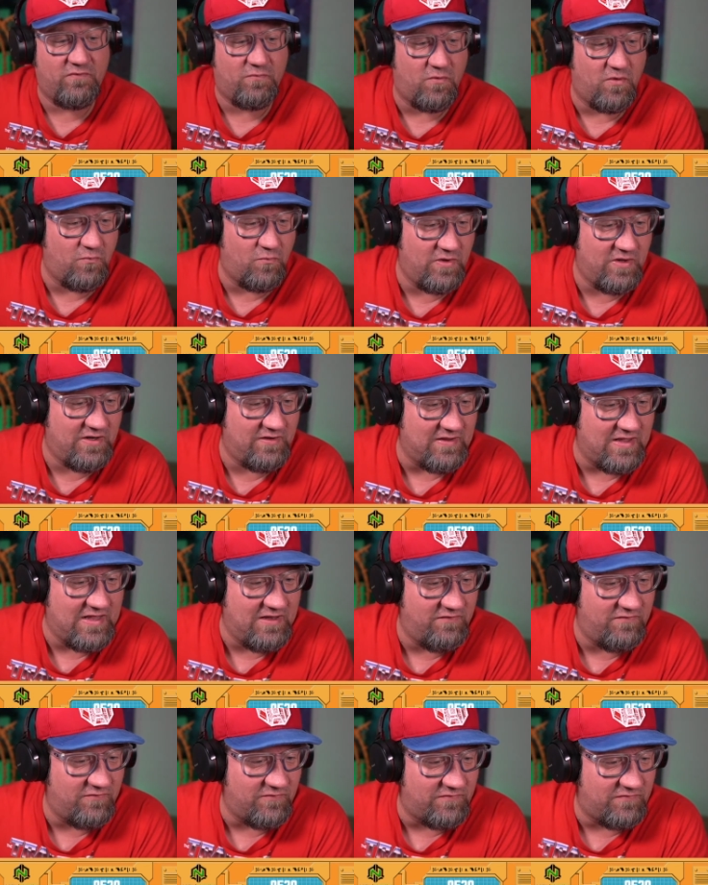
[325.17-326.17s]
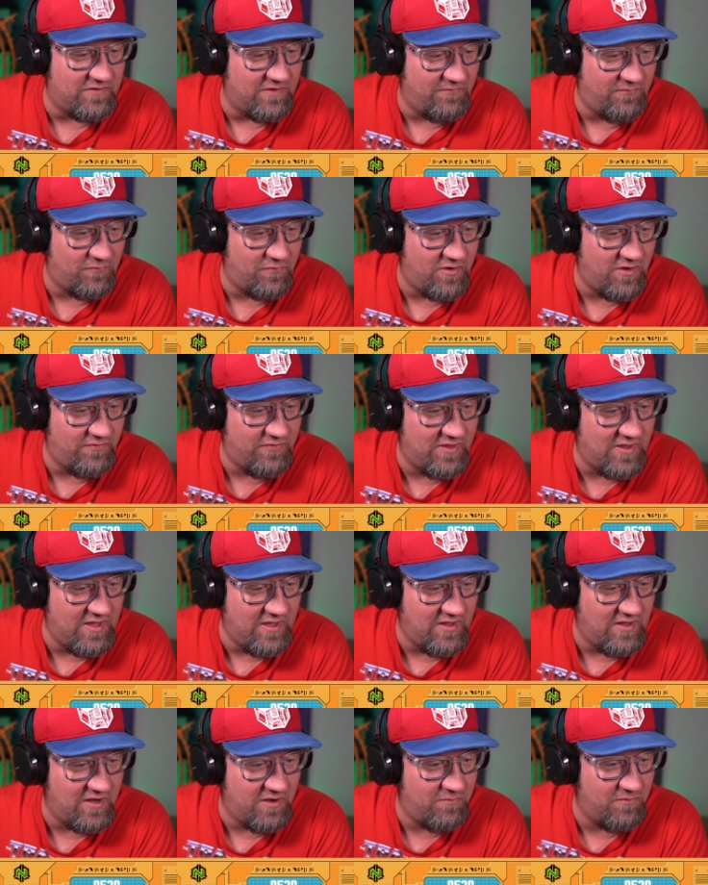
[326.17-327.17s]
One Winged Angel Sephiroth.
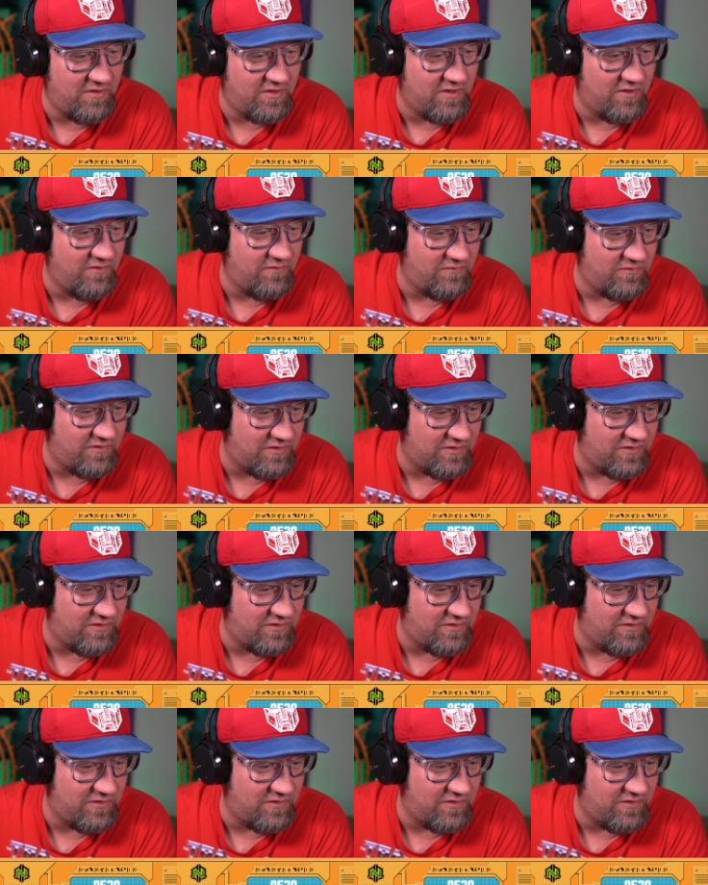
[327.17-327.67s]
Hey, here we go.